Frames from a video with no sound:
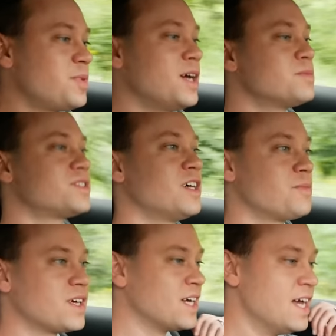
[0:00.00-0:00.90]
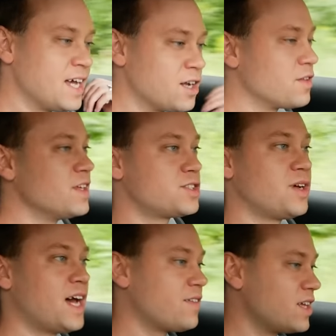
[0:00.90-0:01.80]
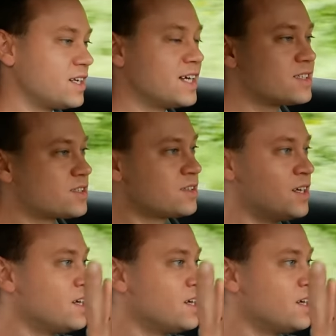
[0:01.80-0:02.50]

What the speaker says: RPMs or something. You know, this, you have that nice